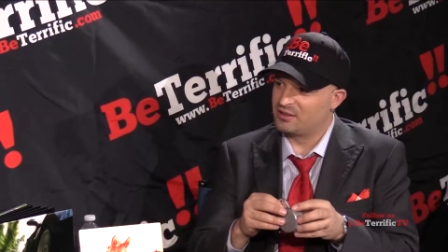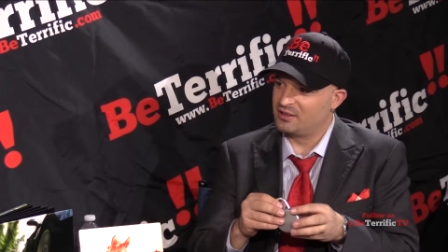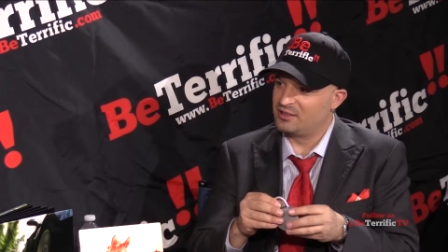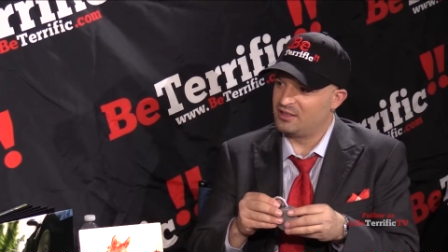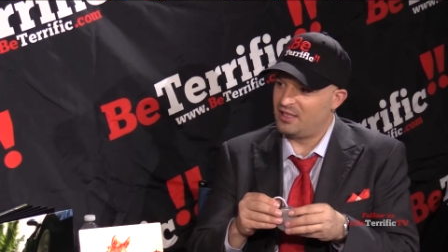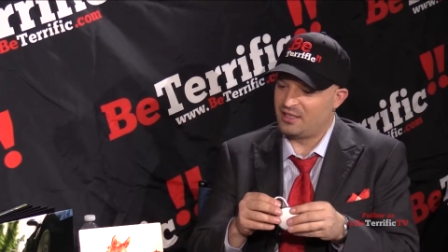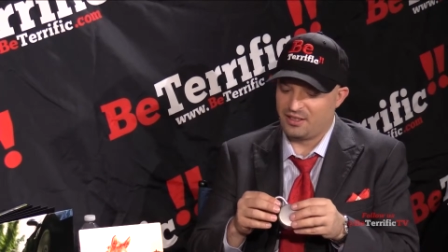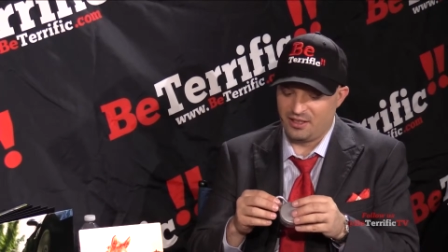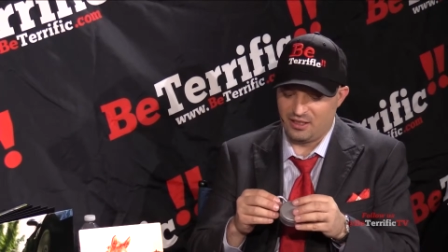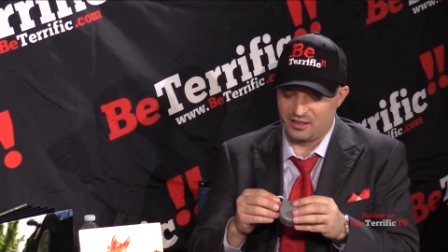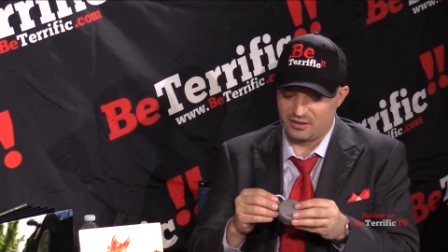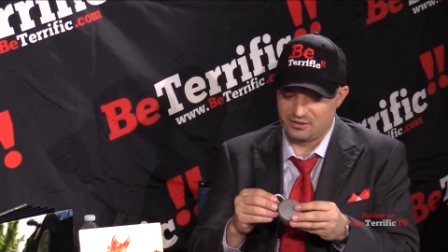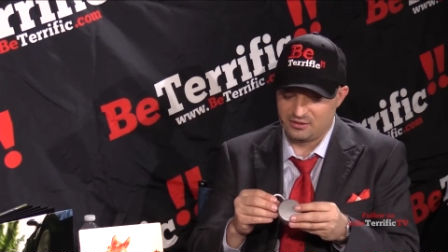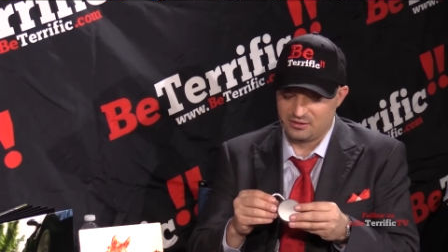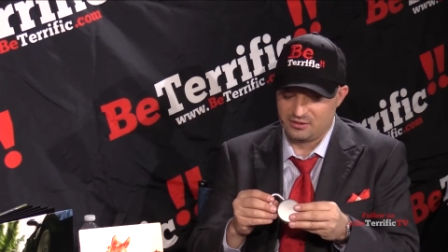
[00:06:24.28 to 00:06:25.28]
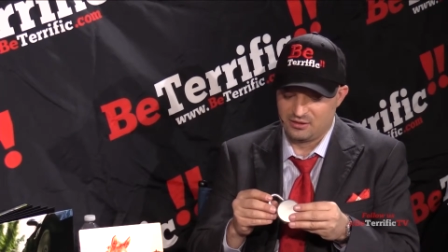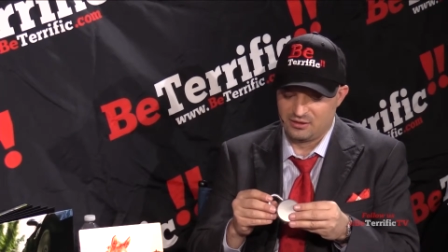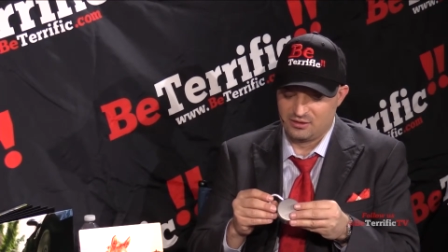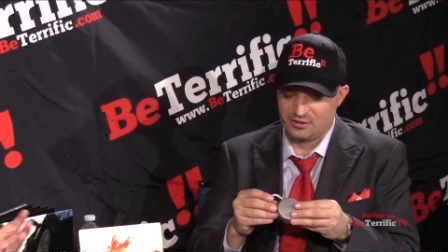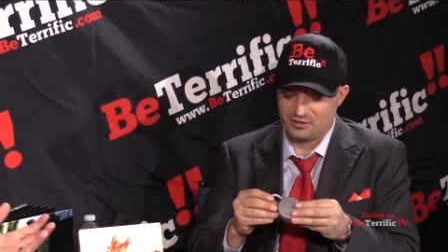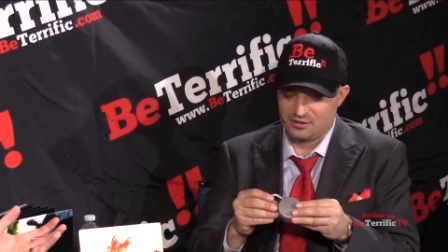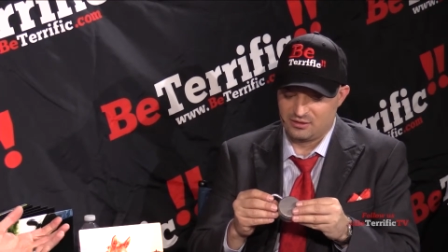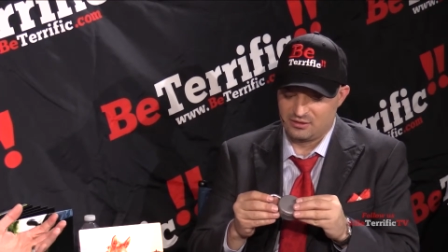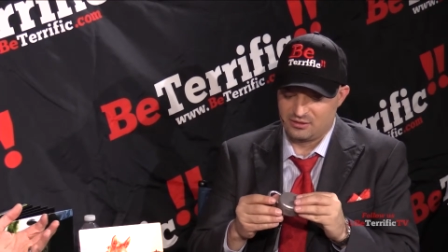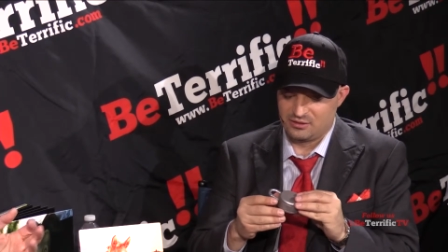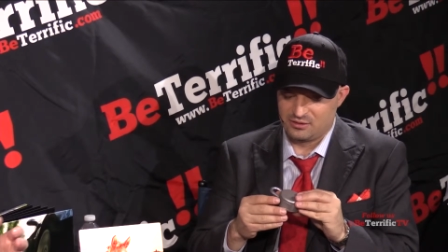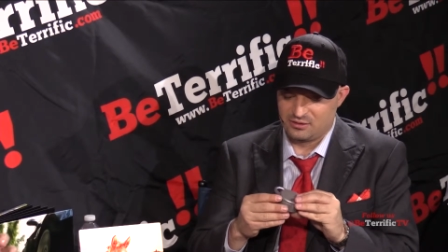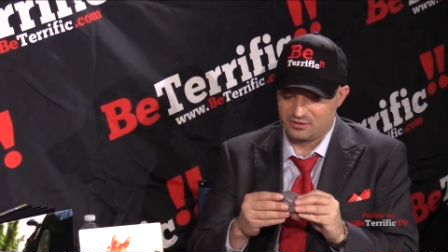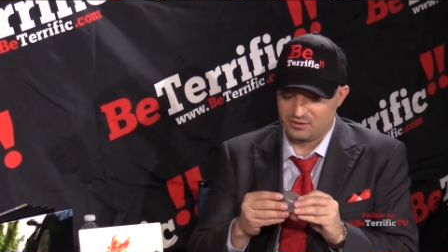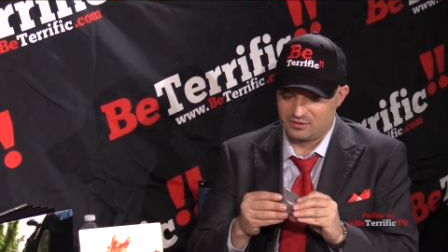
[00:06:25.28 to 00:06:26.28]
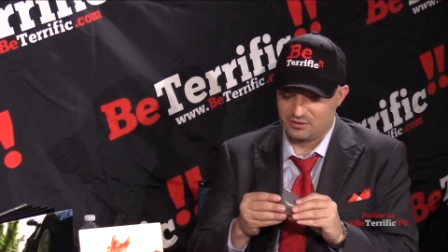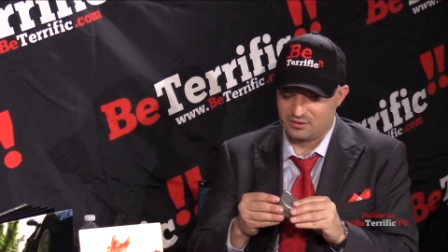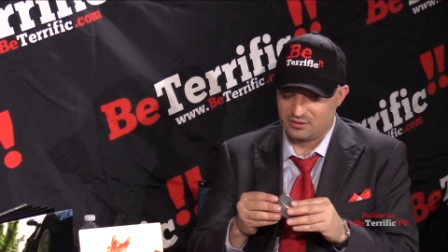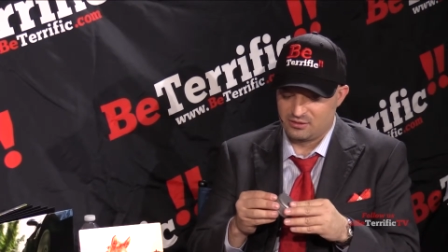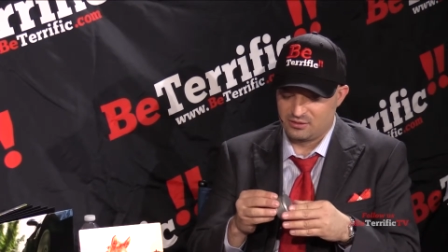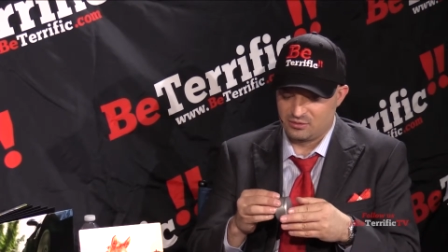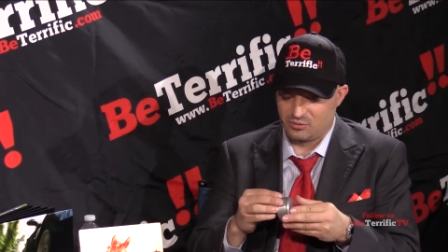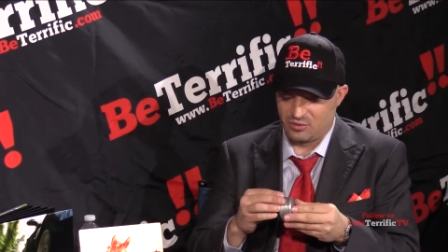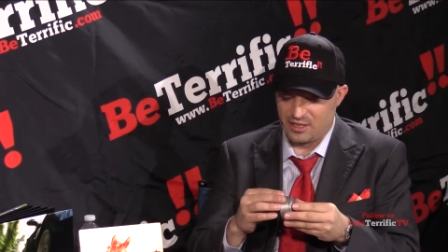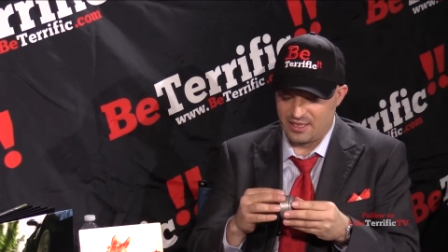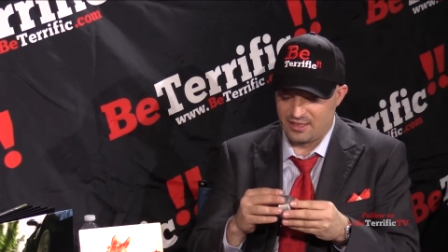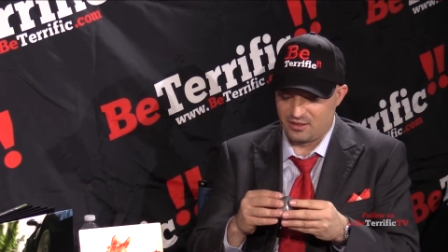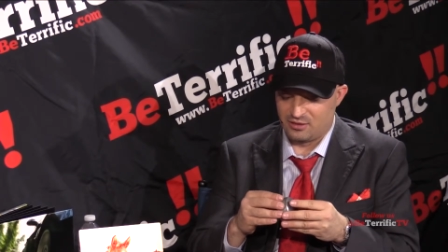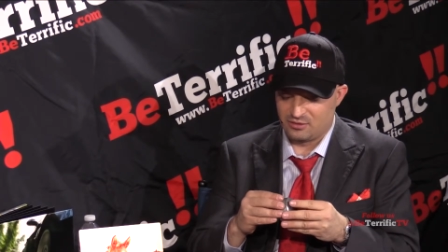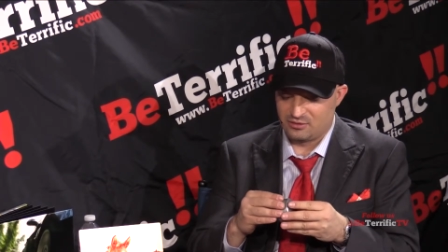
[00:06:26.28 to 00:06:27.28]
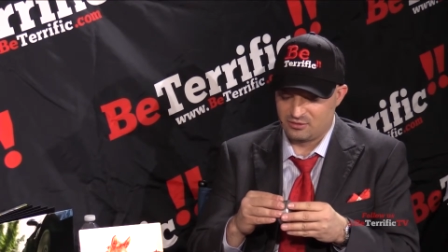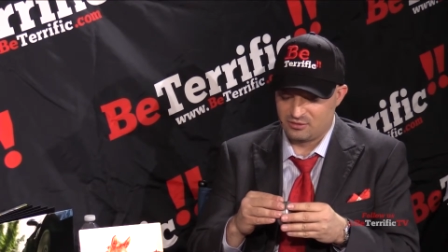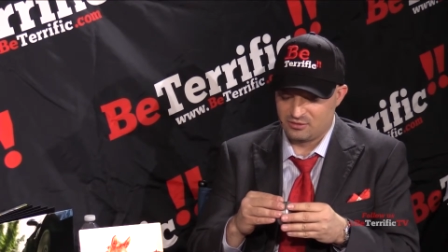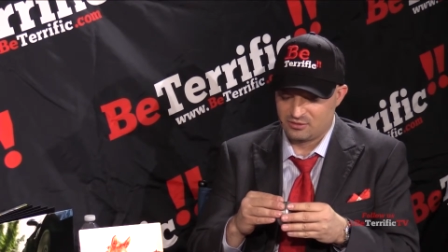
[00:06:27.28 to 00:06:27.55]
I was going to say, yeah. The real one will be steel, of course. Wow.